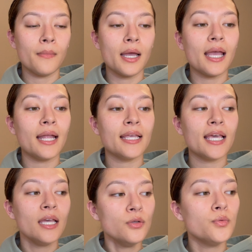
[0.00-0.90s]
And
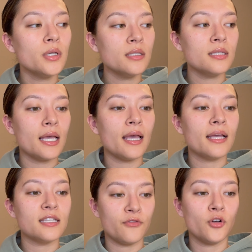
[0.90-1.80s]
it was a
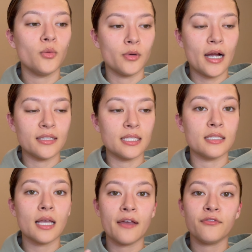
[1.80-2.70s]
difficult process.
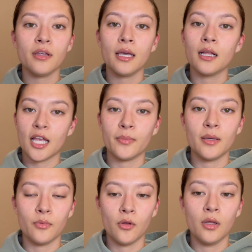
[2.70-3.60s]
I feel like a lot of
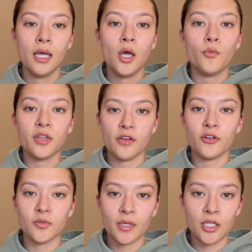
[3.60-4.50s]
people, when they
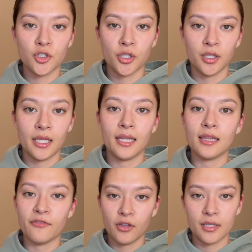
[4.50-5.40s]
first begin journaling, they
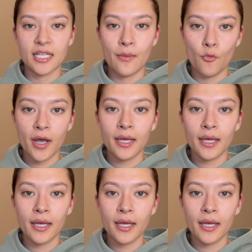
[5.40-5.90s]
feel the same way.